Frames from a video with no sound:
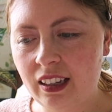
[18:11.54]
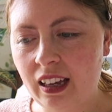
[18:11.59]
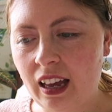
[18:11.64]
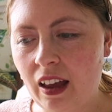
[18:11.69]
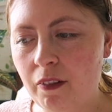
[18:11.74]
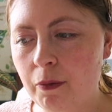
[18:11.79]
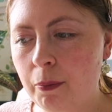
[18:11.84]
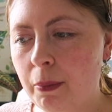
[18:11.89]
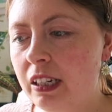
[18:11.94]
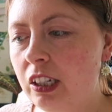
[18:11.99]

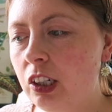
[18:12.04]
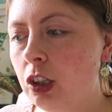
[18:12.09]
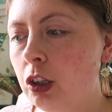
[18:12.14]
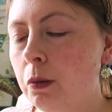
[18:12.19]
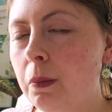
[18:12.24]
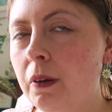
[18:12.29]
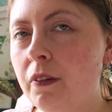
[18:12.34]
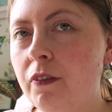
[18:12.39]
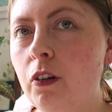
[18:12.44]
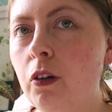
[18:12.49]
I've
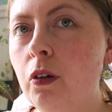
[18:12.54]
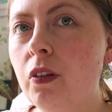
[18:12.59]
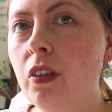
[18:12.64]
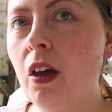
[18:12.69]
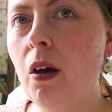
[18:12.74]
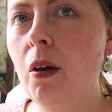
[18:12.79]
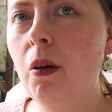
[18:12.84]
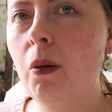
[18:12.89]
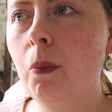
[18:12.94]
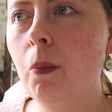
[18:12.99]
mentioned before
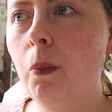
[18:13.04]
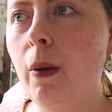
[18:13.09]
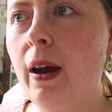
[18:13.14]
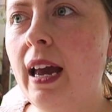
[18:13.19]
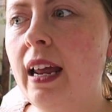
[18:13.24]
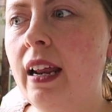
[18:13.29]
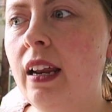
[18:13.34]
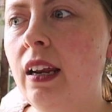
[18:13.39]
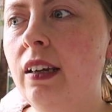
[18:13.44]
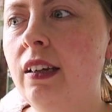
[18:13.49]
that
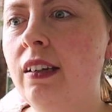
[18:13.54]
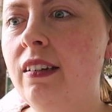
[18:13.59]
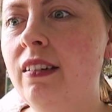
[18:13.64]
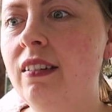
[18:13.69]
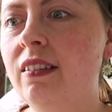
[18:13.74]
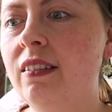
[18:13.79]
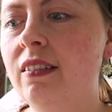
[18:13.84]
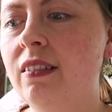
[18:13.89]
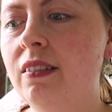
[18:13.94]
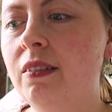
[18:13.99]

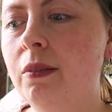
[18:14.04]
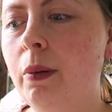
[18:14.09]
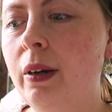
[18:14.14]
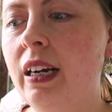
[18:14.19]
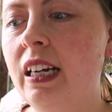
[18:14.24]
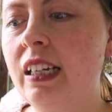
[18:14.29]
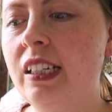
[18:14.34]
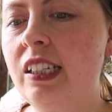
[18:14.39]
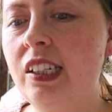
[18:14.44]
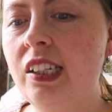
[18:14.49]
when
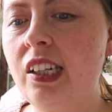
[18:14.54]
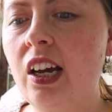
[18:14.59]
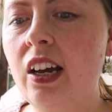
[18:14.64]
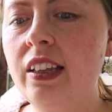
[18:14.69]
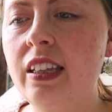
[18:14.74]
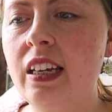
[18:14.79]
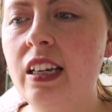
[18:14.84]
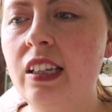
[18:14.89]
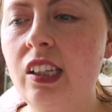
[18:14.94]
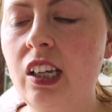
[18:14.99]
I
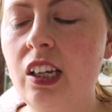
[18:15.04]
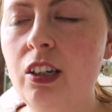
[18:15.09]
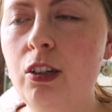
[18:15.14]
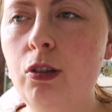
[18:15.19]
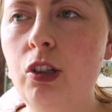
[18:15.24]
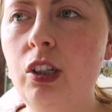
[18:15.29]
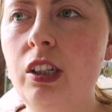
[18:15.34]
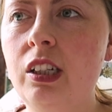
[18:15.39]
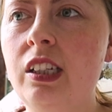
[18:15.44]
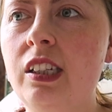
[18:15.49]
design these, I
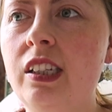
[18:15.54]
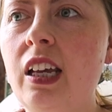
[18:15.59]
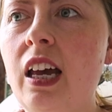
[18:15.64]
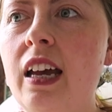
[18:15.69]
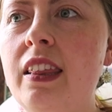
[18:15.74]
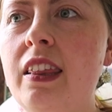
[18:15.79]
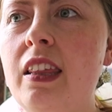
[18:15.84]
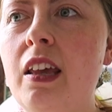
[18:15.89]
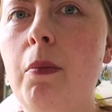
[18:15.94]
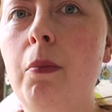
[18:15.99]
usually
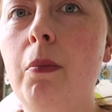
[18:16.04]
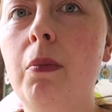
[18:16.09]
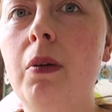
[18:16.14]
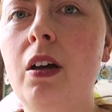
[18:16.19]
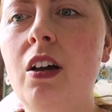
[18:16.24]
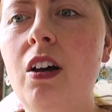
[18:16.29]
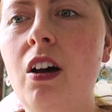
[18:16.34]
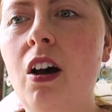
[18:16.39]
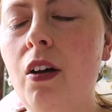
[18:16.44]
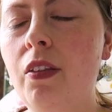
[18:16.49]
design them
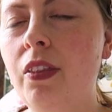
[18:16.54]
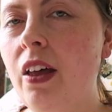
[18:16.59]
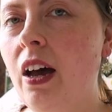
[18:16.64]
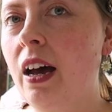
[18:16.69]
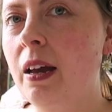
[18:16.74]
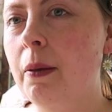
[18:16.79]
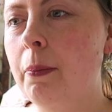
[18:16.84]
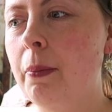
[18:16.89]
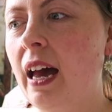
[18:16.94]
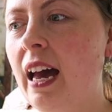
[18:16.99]
on the
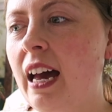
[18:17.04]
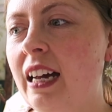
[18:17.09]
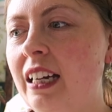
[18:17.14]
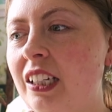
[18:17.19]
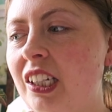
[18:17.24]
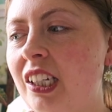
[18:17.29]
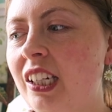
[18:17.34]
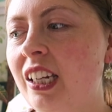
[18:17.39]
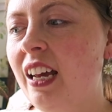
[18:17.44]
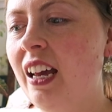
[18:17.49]

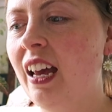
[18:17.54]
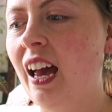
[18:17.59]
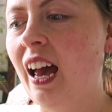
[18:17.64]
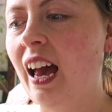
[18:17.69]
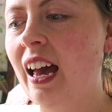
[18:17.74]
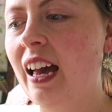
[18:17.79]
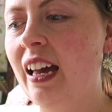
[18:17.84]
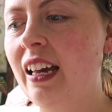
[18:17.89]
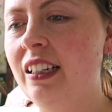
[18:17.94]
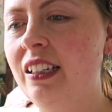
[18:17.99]
iPad,
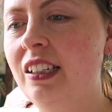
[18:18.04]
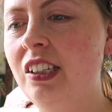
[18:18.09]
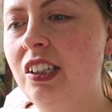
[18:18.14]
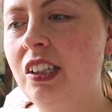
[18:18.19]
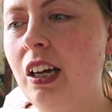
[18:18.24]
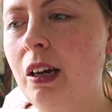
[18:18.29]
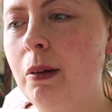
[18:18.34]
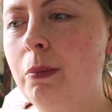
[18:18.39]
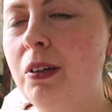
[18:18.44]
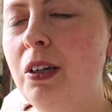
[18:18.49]

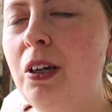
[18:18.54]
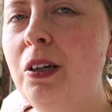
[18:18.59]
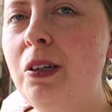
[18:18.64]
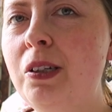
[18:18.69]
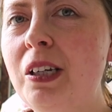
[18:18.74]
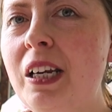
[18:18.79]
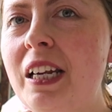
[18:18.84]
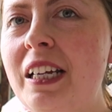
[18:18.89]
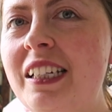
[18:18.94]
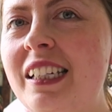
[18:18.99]
and I'm
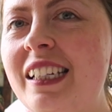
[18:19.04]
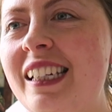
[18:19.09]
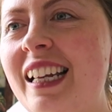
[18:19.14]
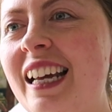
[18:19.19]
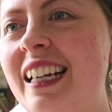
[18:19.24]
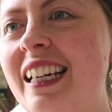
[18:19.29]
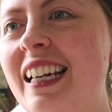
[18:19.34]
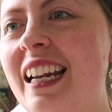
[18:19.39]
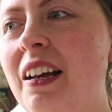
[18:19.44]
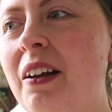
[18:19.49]
usually
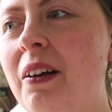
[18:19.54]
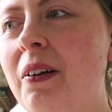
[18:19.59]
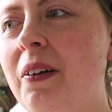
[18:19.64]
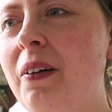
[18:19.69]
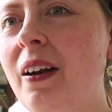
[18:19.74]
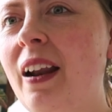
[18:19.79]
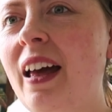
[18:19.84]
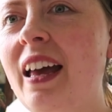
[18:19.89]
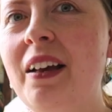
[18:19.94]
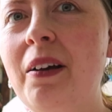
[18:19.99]
designing it
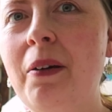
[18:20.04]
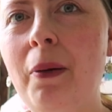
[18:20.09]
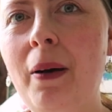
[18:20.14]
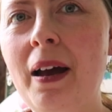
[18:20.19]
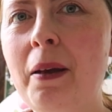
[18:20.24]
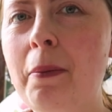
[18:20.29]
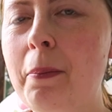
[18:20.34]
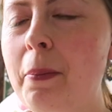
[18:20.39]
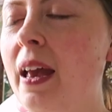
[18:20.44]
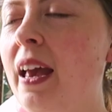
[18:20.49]

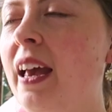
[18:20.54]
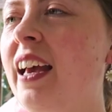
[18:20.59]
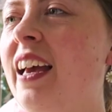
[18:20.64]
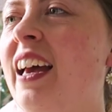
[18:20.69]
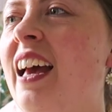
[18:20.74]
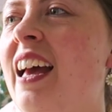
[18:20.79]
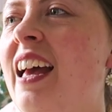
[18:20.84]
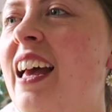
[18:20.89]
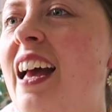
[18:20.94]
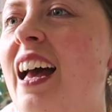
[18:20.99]
quite
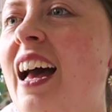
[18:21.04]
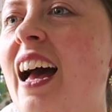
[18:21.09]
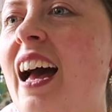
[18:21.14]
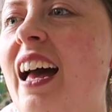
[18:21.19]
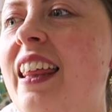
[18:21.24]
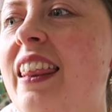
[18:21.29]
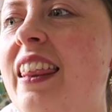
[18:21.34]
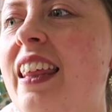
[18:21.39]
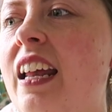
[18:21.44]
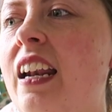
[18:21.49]
big,
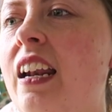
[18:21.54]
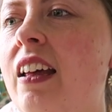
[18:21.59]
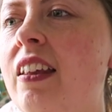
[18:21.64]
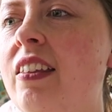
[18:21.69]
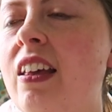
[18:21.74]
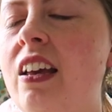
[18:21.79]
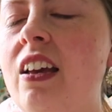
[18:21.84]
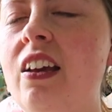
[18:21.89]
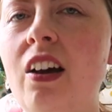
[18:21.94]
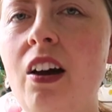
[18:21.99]
and then I
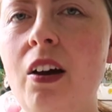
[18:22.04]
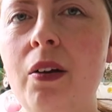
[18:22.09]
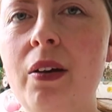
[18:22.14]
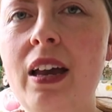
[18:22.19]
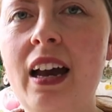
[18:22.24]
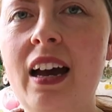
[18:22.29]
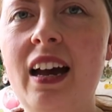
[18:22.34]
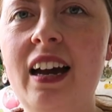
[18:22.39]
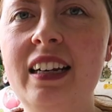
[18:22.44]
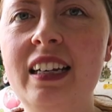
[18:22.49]
think, oh
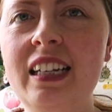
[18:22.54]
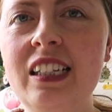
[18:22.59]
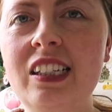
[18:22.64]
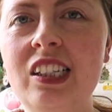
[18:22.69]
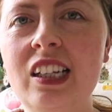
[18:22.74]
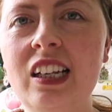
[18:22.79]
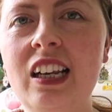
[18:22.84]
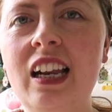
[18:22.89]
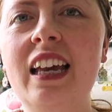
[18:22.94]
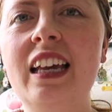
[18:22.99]
yeah, I need
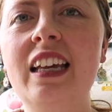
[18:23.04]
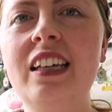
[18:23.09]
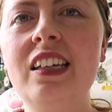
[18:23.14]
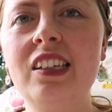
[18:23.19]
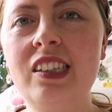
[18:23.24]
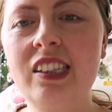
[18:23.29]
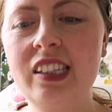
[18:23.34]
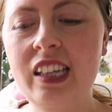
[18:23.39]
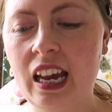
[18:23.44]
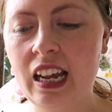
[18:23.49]
to
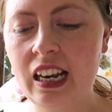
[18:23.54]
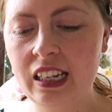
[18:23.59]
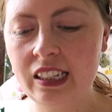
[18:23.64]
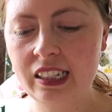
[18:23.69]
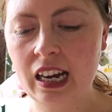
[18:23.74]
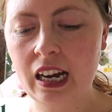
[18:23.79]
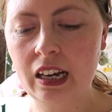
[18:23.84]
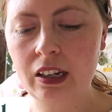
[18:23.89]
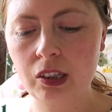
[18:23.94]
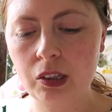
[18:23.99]
like scale it
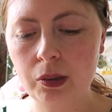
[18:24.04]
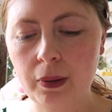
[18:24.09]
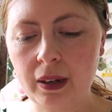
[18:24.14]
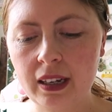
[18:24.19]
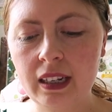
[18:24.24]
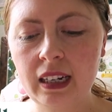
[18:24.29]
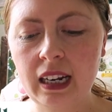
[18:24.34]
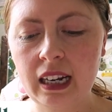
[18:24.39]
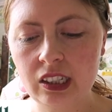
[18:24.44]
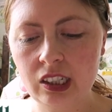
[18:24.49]
down so I
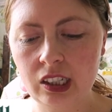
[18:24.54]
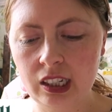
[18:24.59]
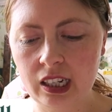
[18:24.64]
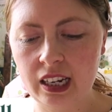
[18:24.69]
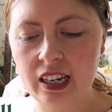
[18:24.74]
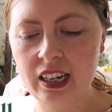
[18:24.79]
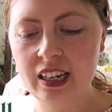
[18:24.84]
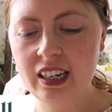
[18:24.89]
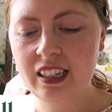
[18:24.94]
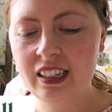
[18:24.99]
can
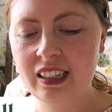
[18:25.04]
actually